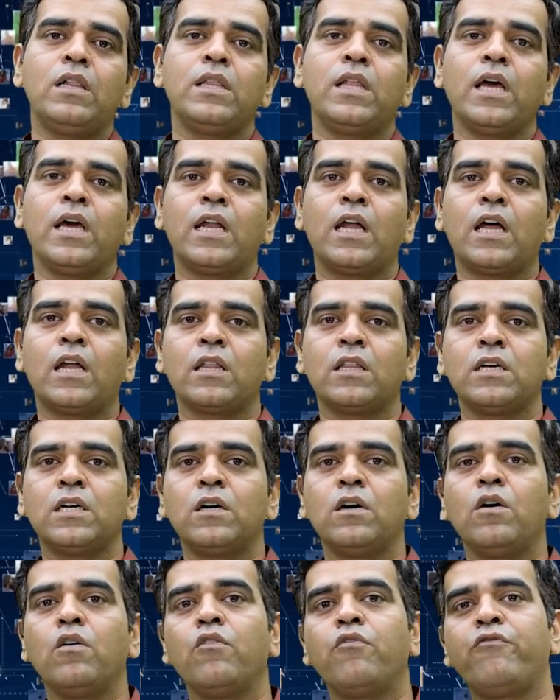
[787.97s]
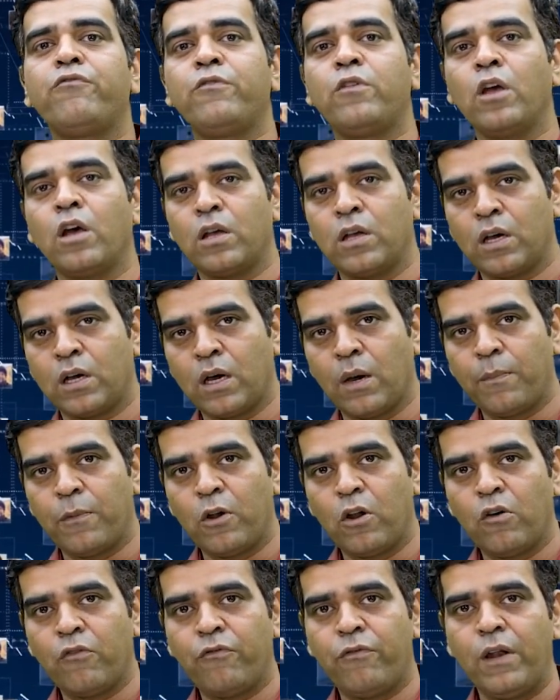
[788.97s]
there are the
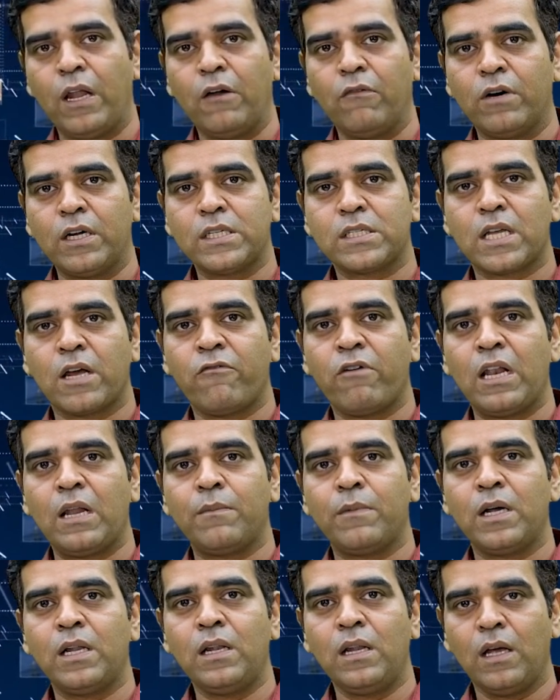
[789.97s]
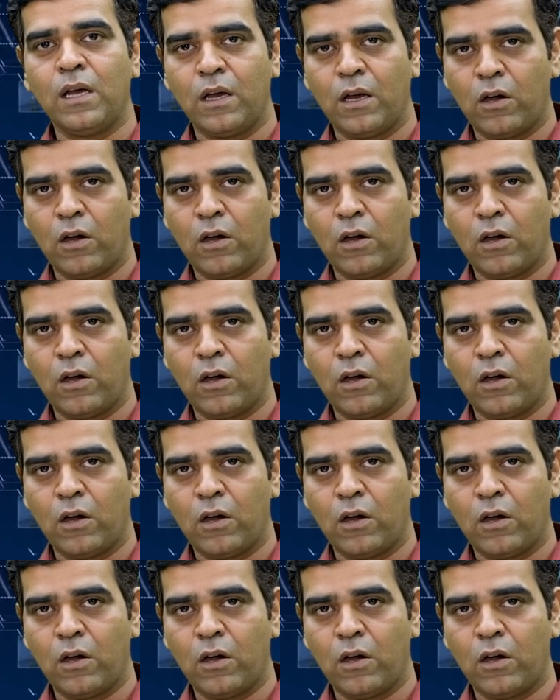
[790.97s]
couple of flavors available